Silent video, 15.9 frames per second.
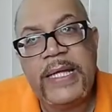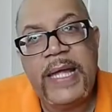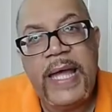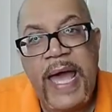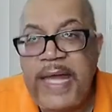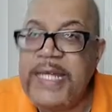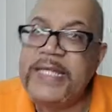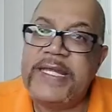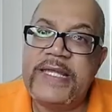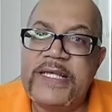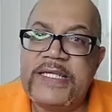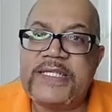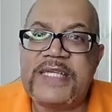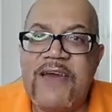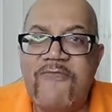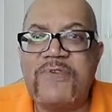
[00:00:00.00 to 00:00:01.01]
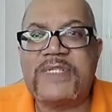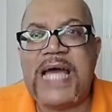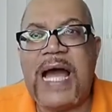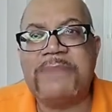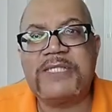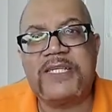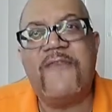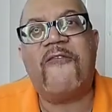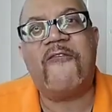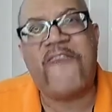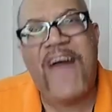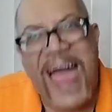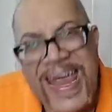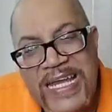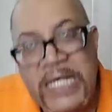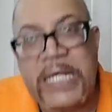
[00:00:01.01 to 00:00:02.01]
And he did this several times till
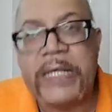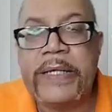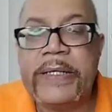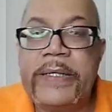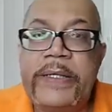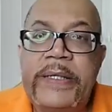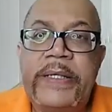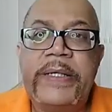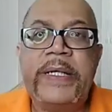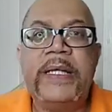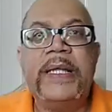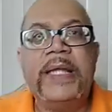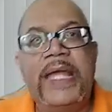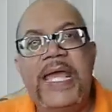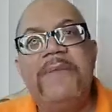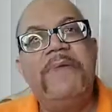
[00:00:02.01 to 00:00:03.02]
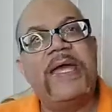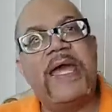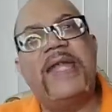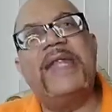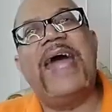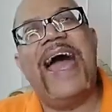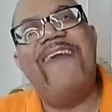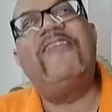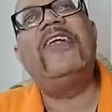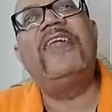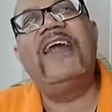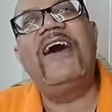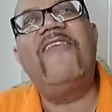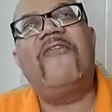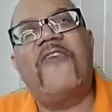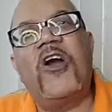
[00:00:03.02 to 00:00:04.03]
finally he began to have a
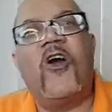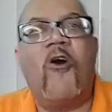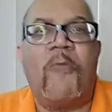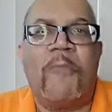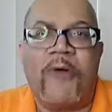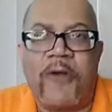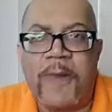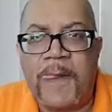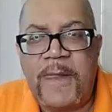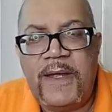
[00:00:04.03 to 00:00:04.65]
love for Gomer.